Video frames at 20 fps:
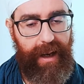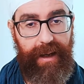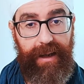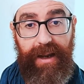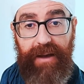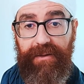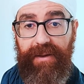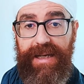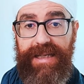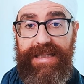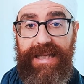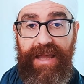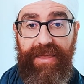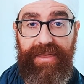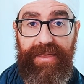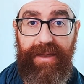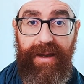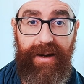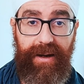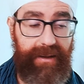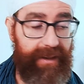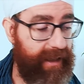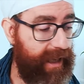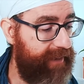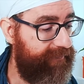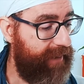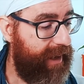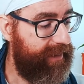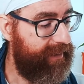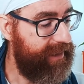Now there is a third
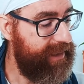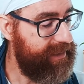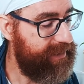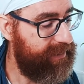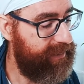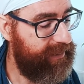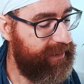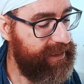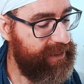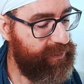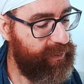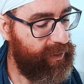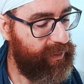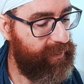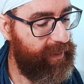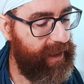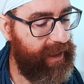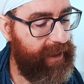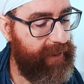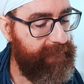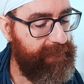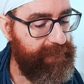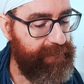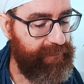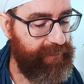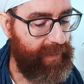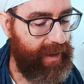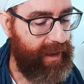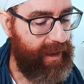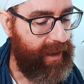cave, and this would be
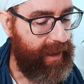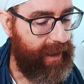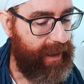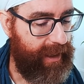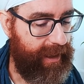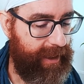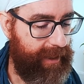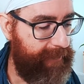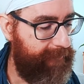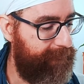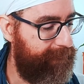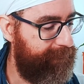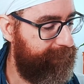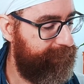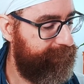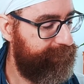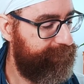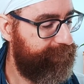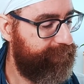very